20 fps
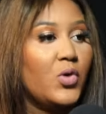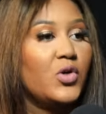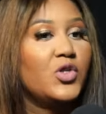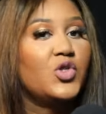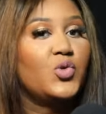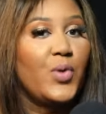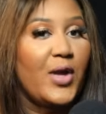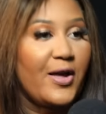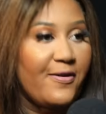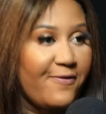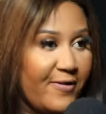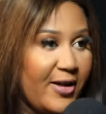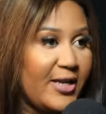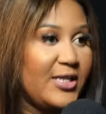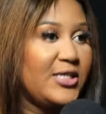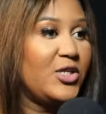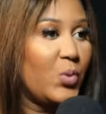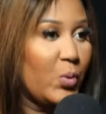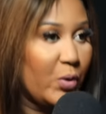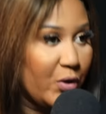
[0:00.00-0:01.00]
Because we
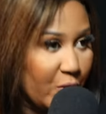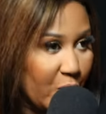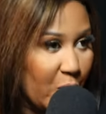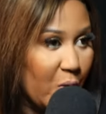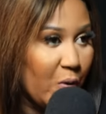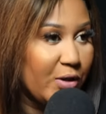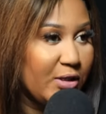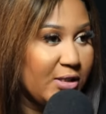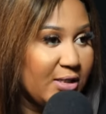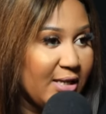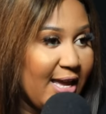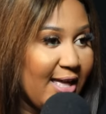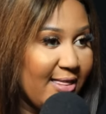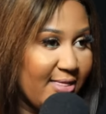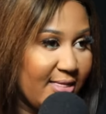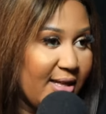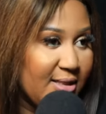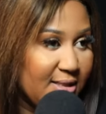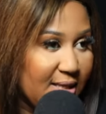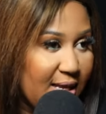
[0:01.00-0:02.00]
are fighting with God
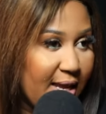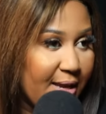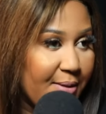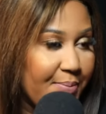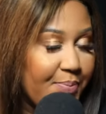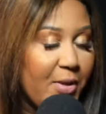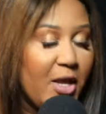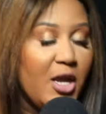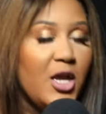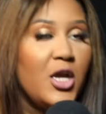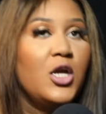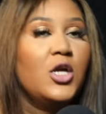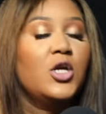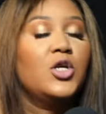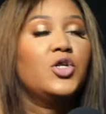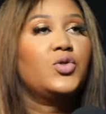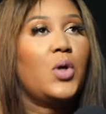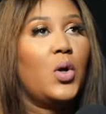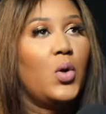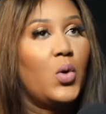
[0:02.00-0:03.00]
at that time.
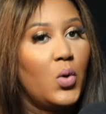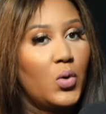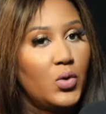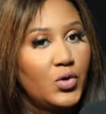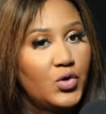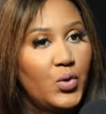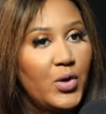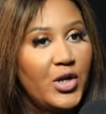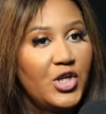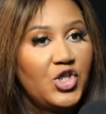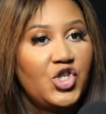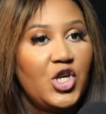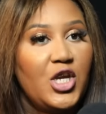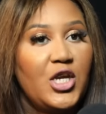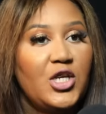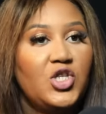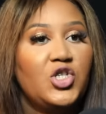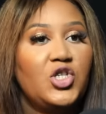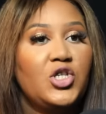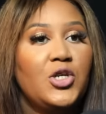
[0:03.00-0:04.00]
So I'll go to a
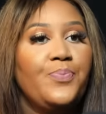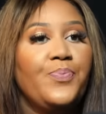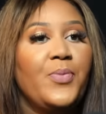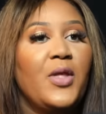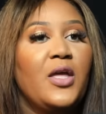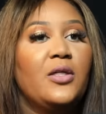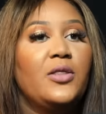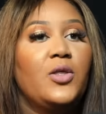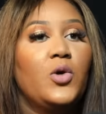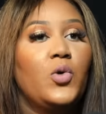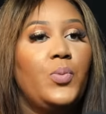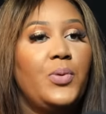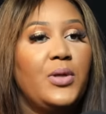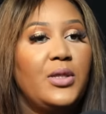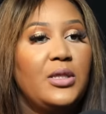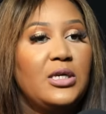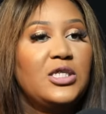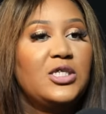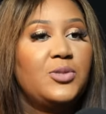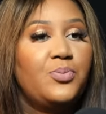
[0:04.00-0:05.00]
church.
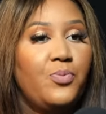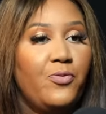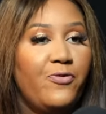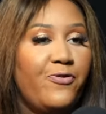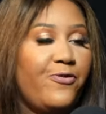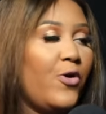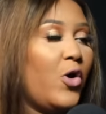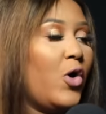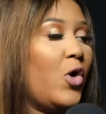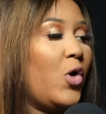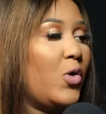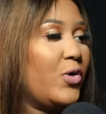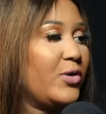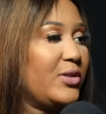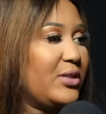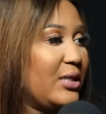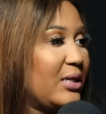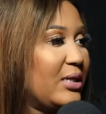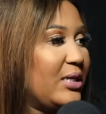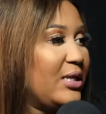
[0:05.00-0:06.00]
There'll be this 4
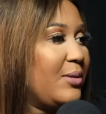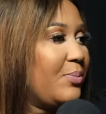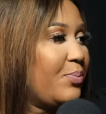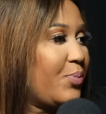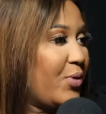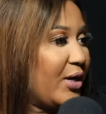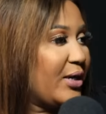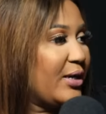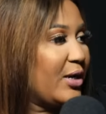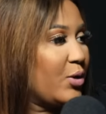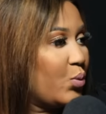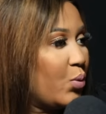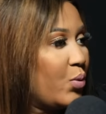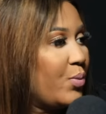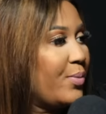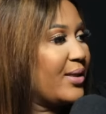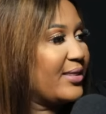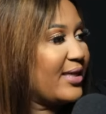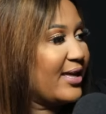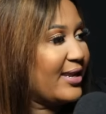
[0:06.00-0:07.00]
or 3
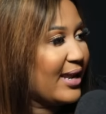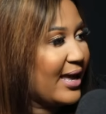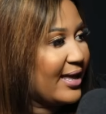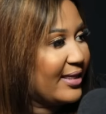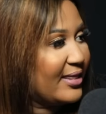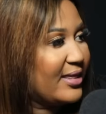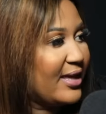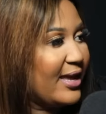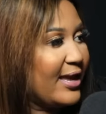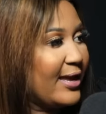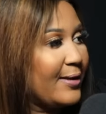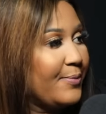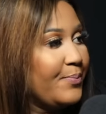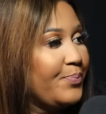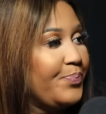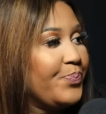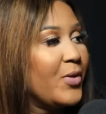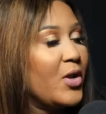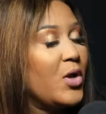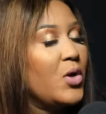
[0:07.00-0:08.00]
pregnant women that are
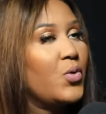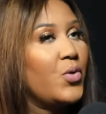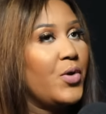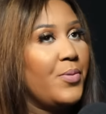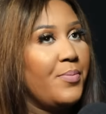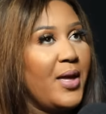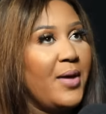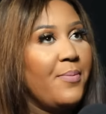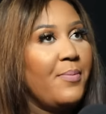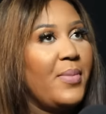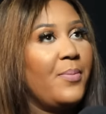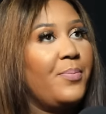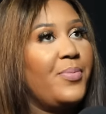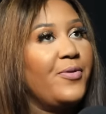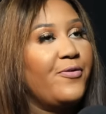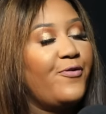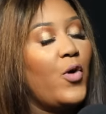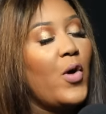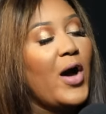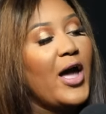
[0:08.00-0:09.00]
there.
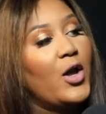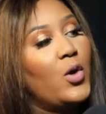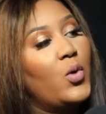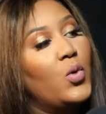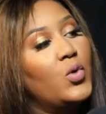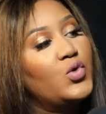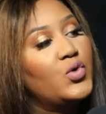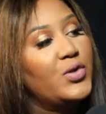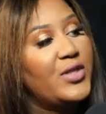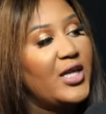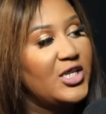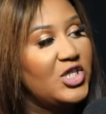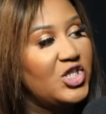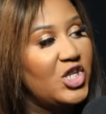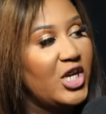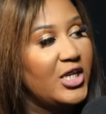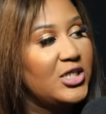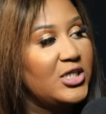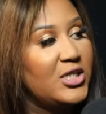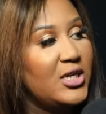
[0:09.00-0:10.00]
Remember, before I go to
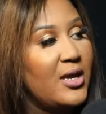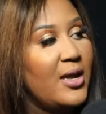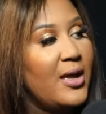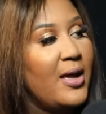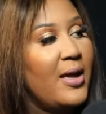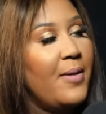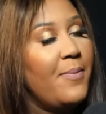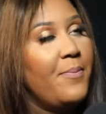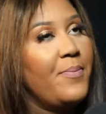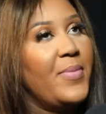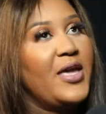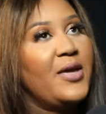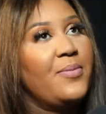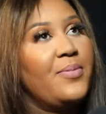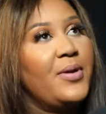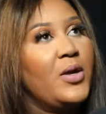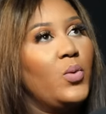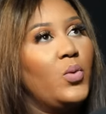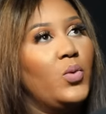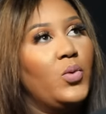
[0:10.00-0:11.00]
that church,
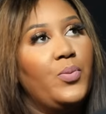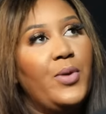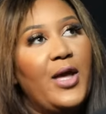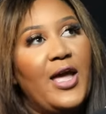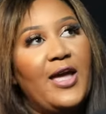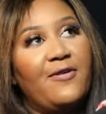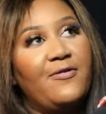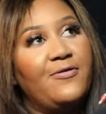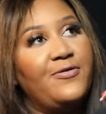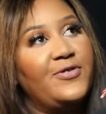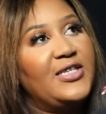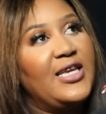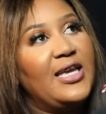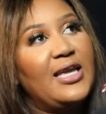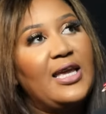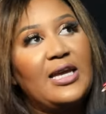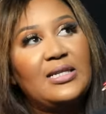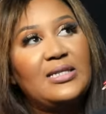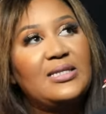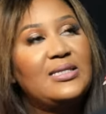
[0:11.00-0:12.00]
maybe it will
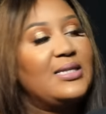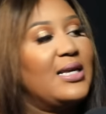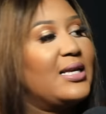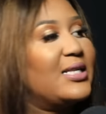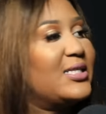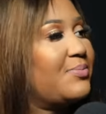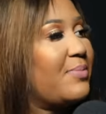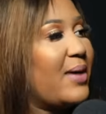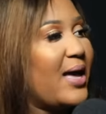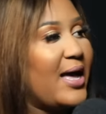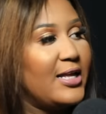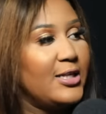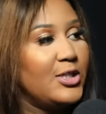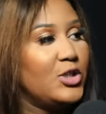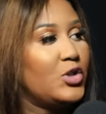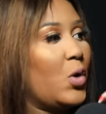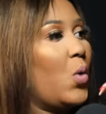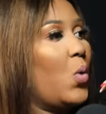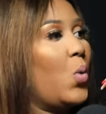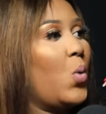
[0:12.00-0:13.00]
have taken 6
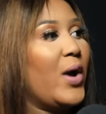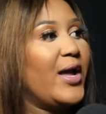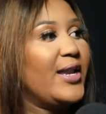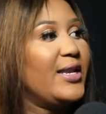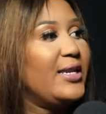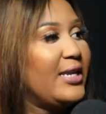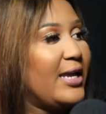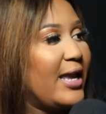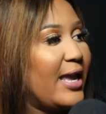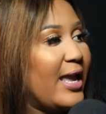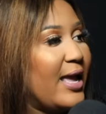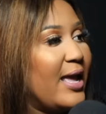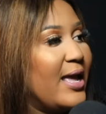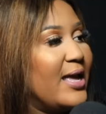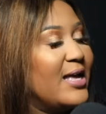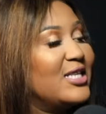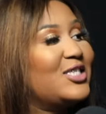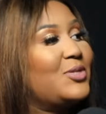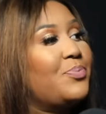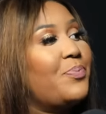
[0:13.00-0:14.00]
months or 1
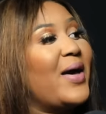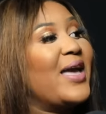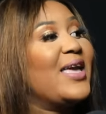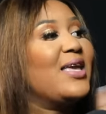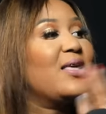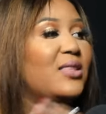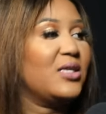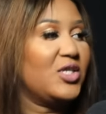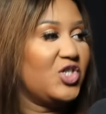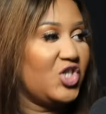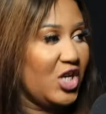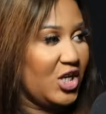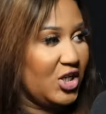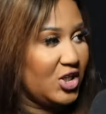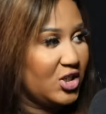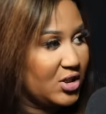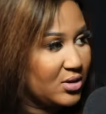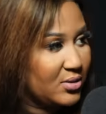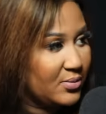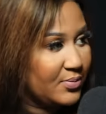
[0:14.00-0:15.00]
year spying the
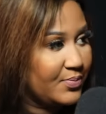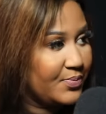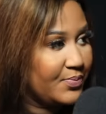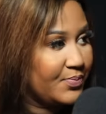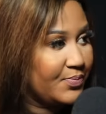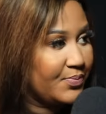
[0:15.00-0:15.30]
church.